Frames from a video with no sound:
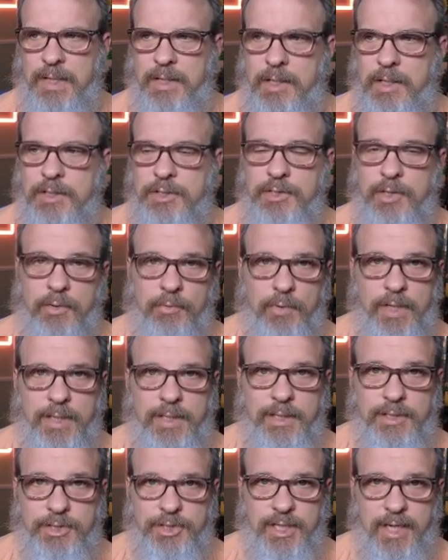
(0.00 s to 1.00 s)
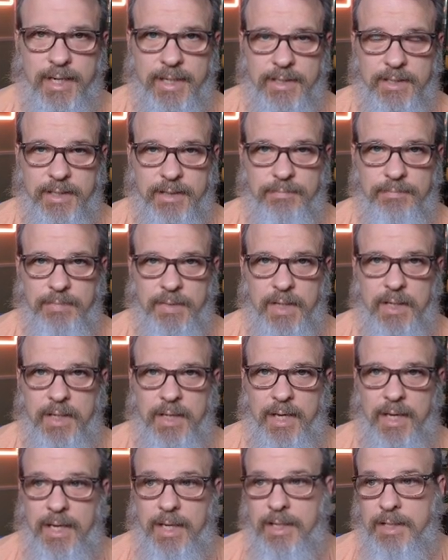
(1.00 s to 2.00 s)
So I went in and checked it,
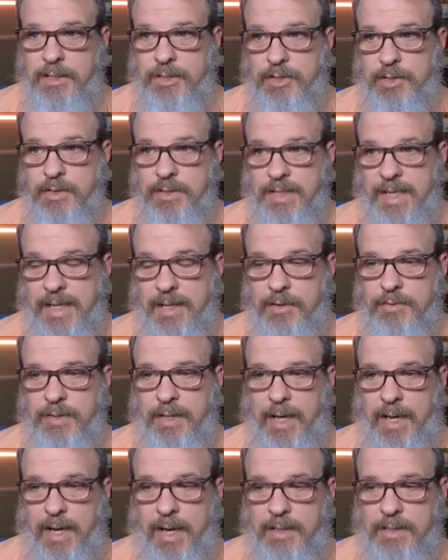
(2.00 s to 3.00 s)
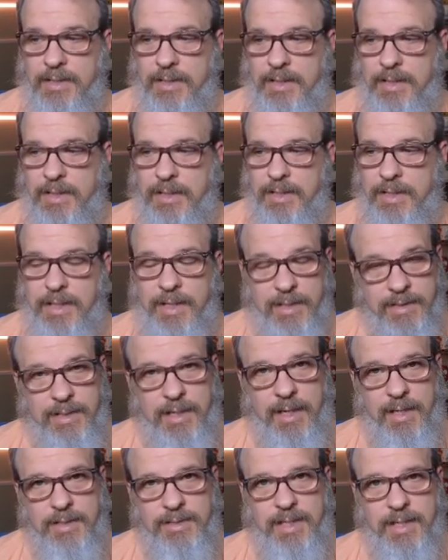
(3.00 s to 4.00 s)
and it turned out that he had
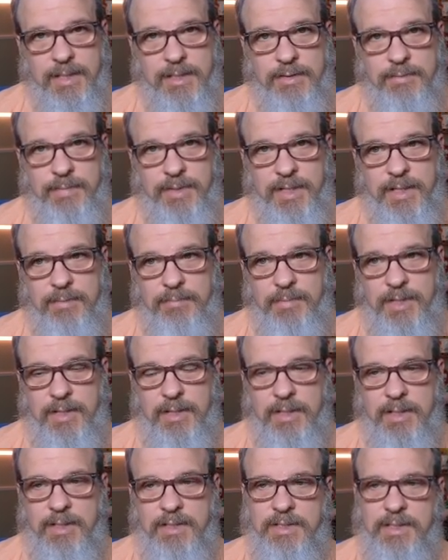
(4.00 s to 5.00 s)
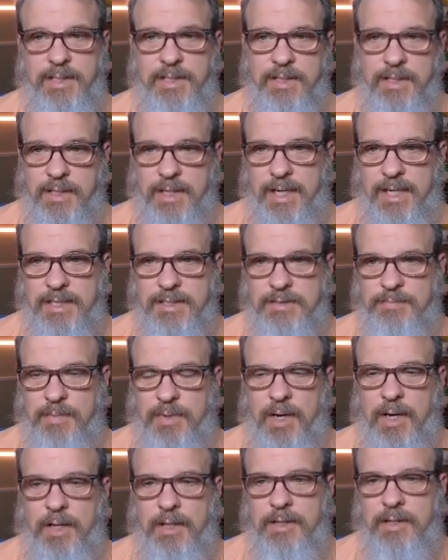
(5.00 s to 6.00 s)
contacted me because in the last
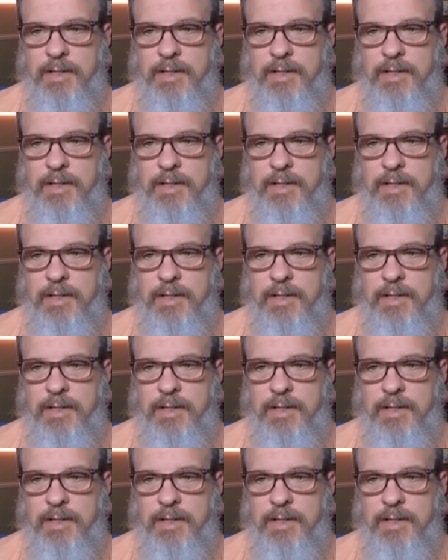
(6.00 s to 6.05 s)
month,